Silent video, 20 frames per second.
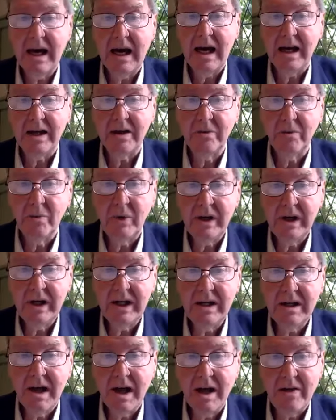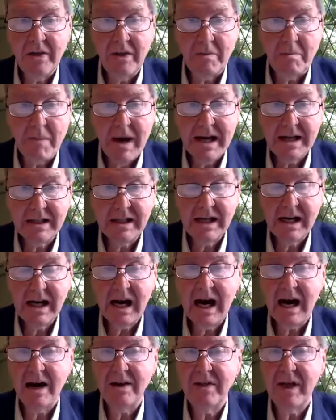and we, the matter,
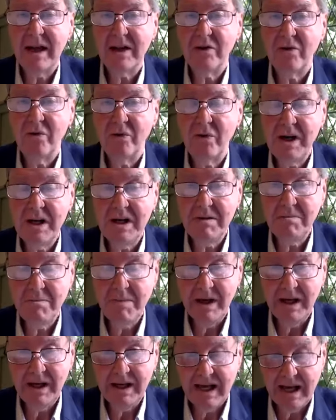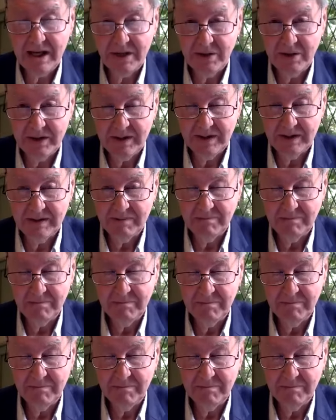are that dream in action.